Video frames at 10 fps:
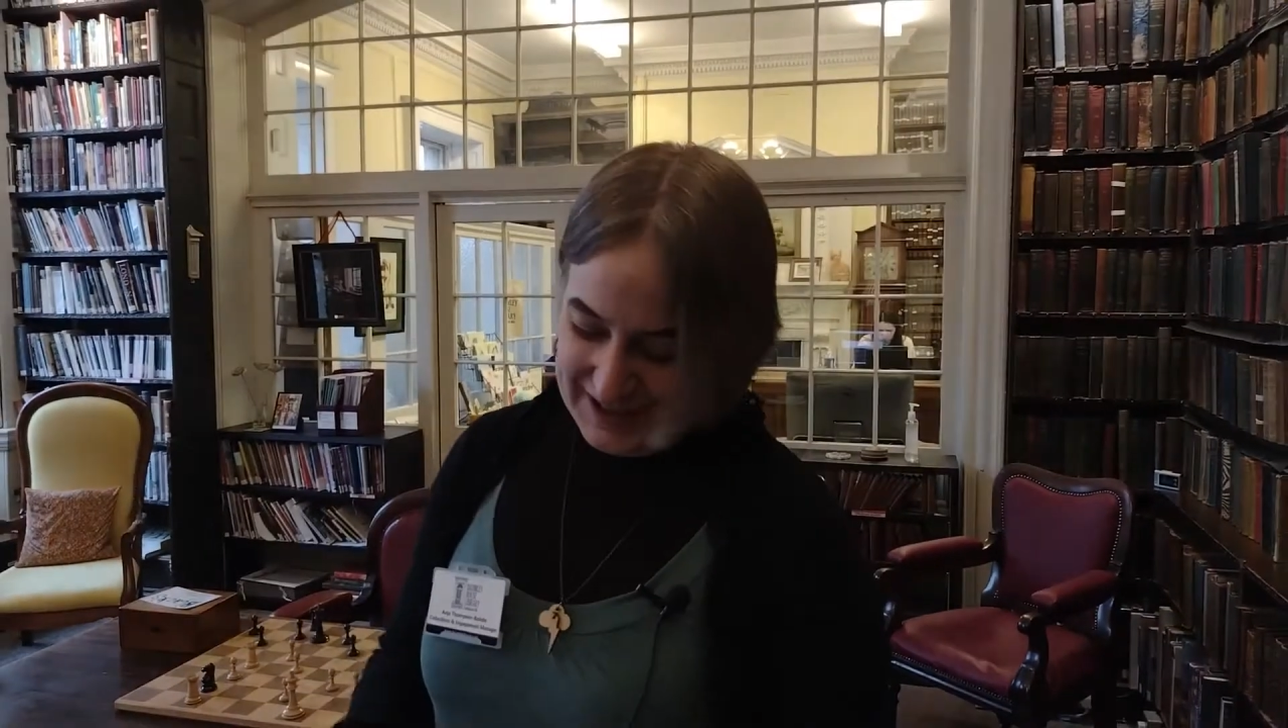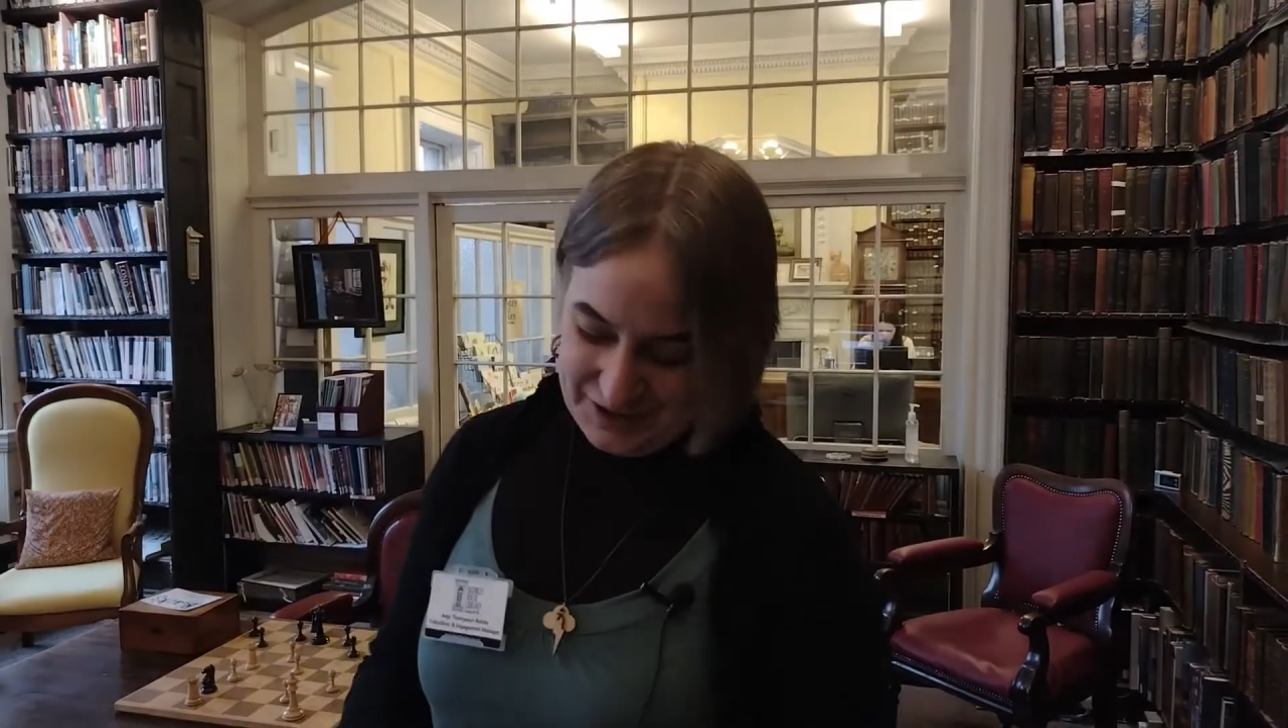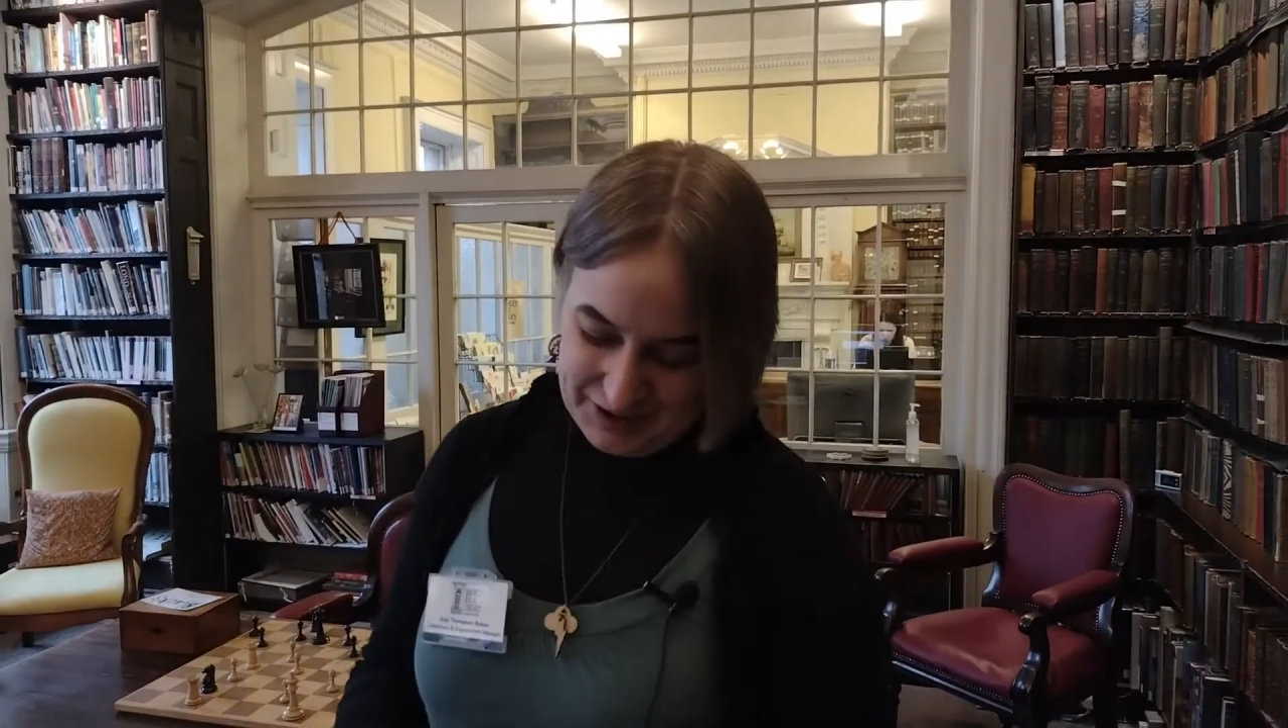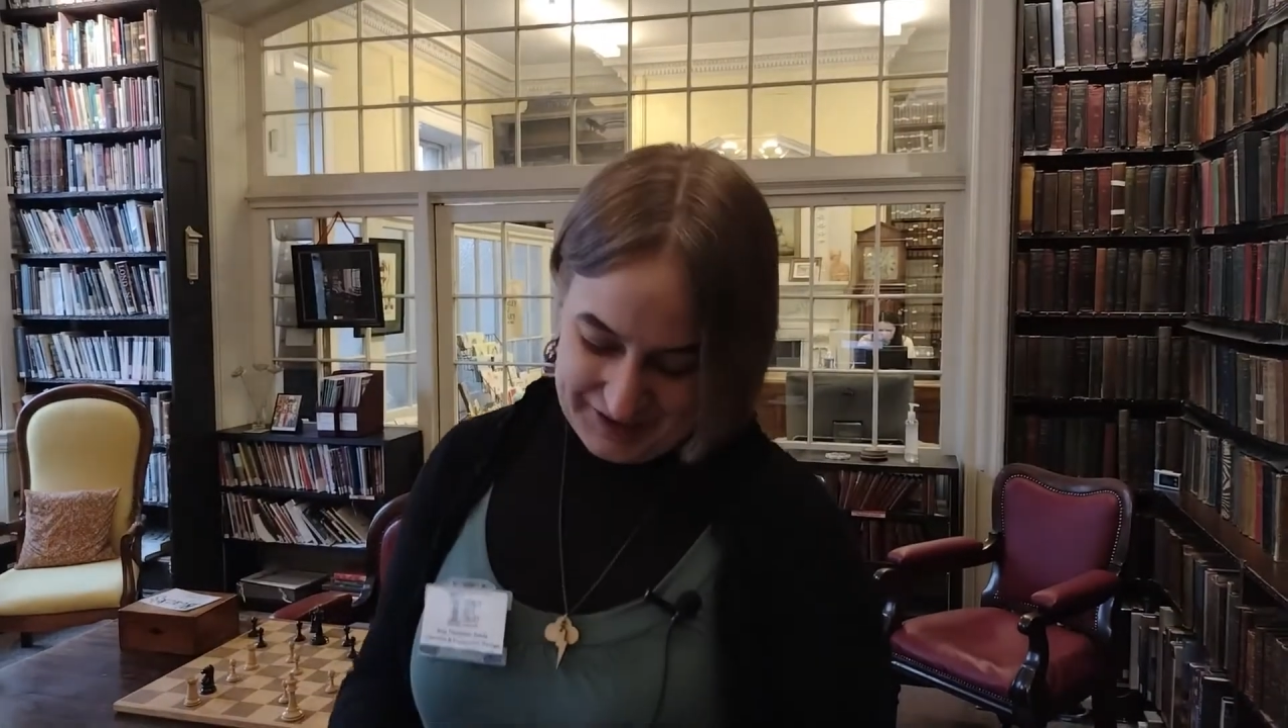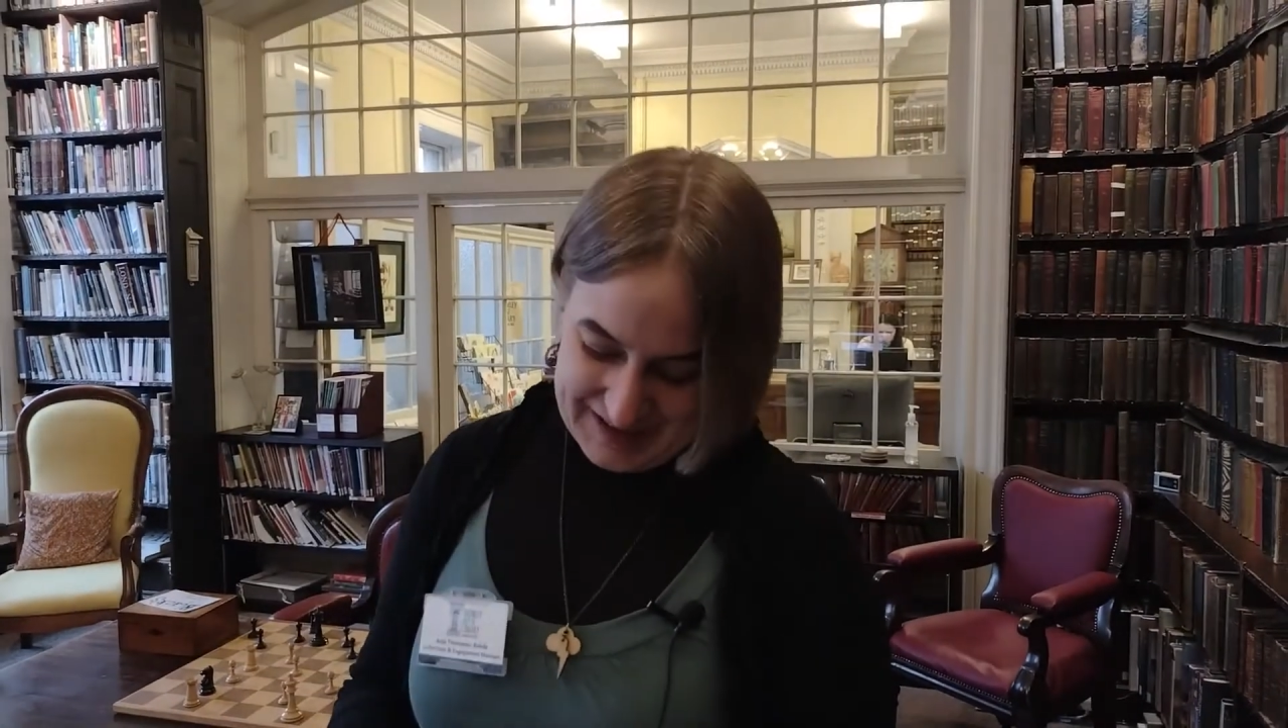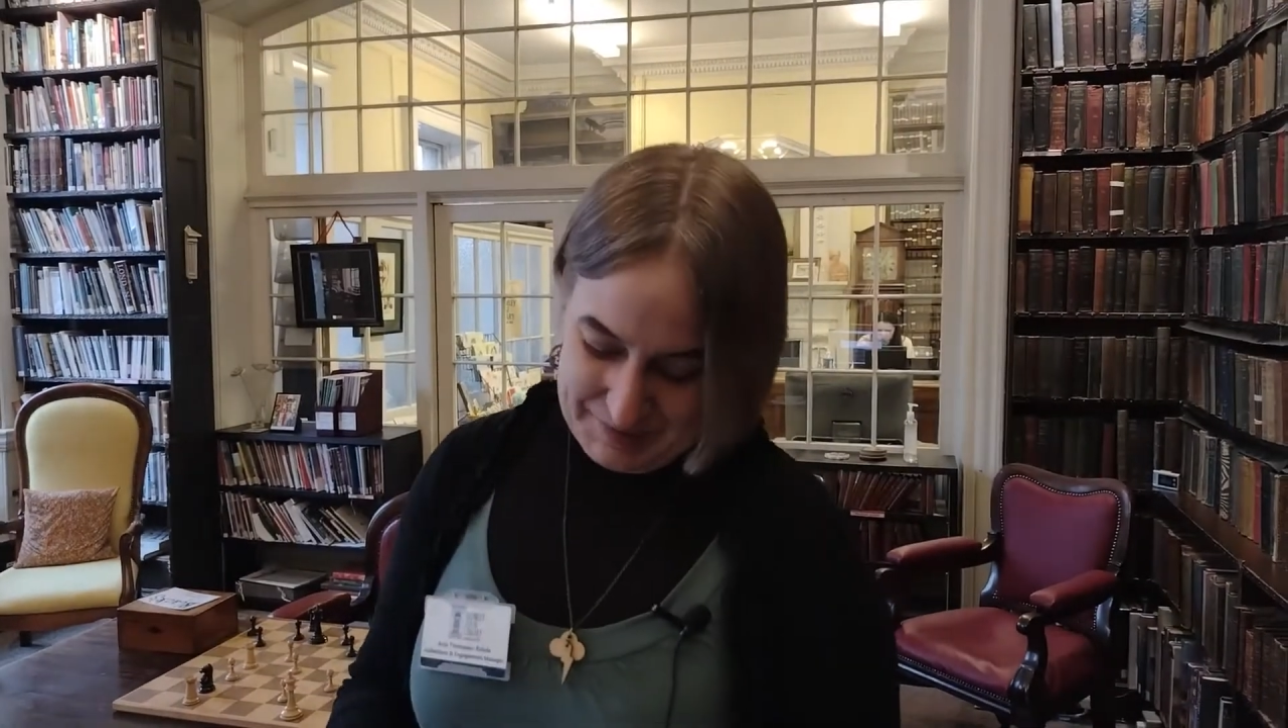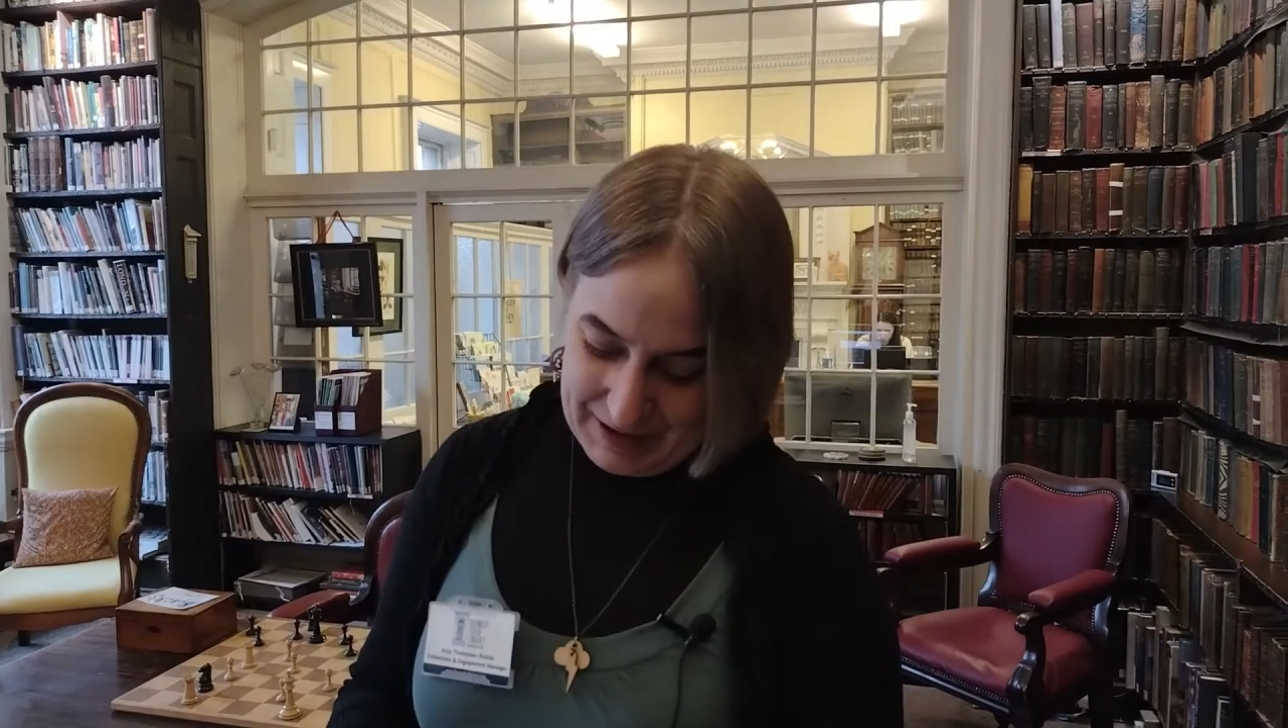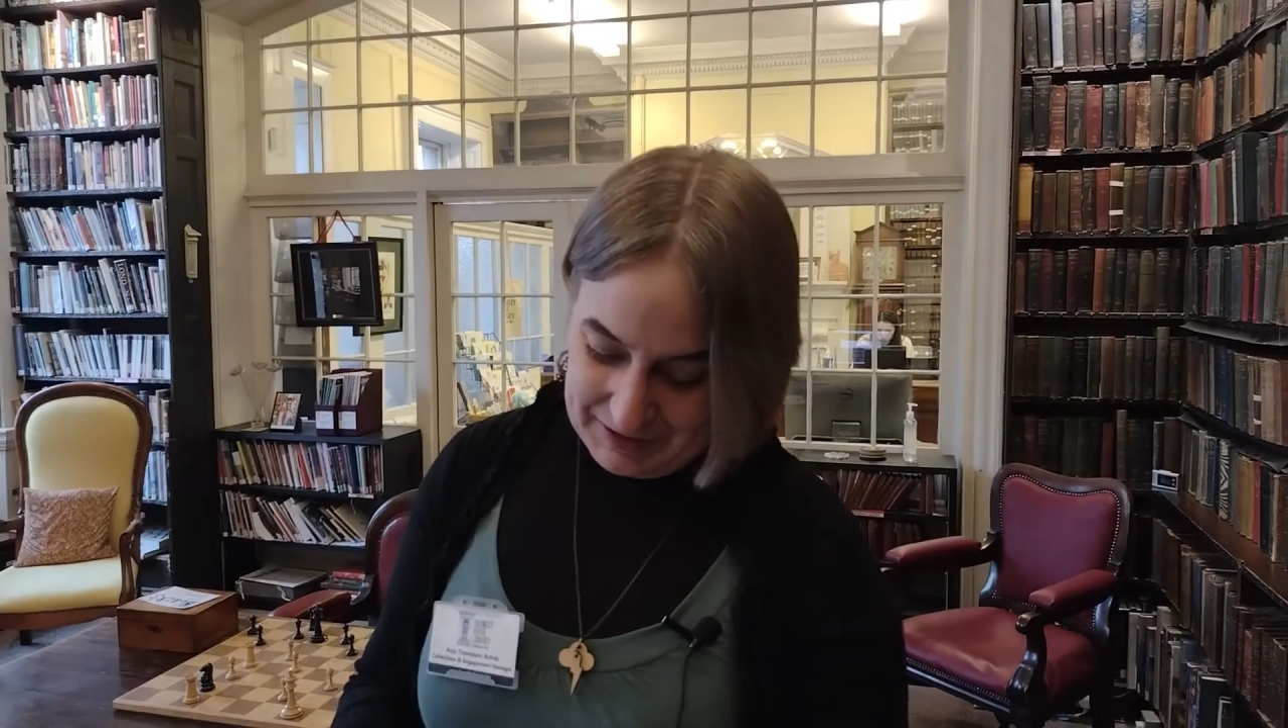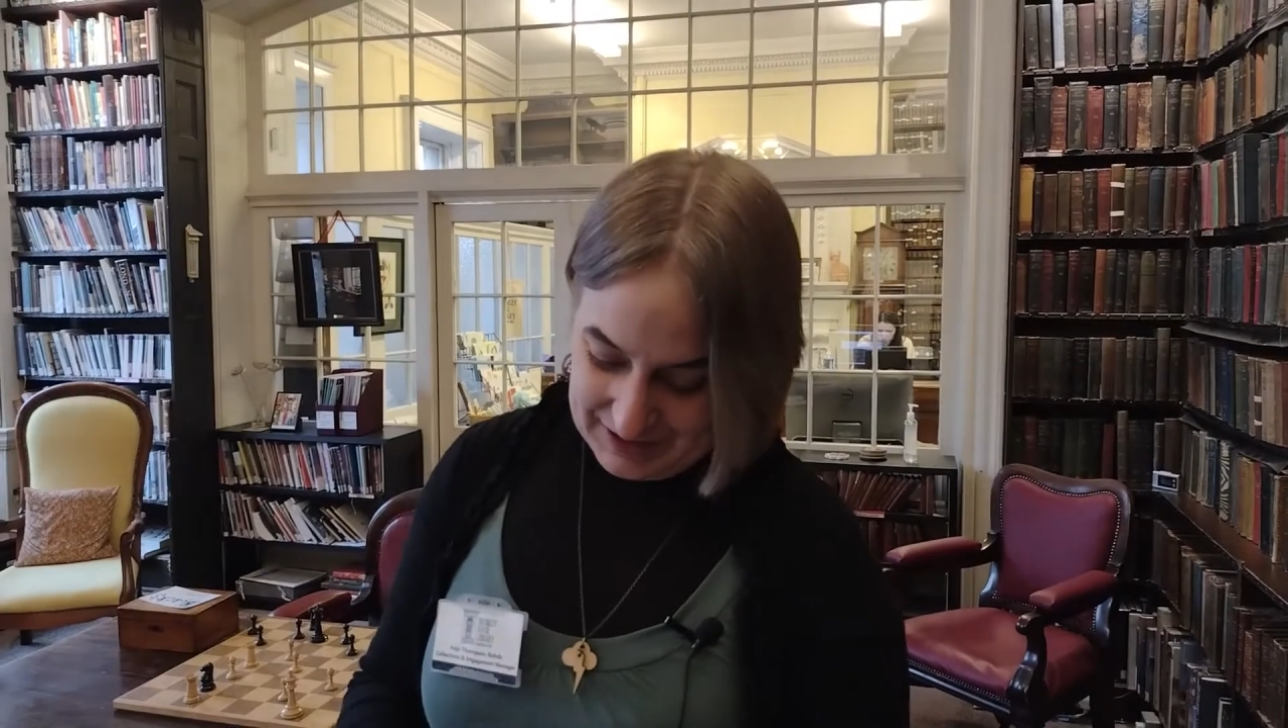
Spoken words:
interesting about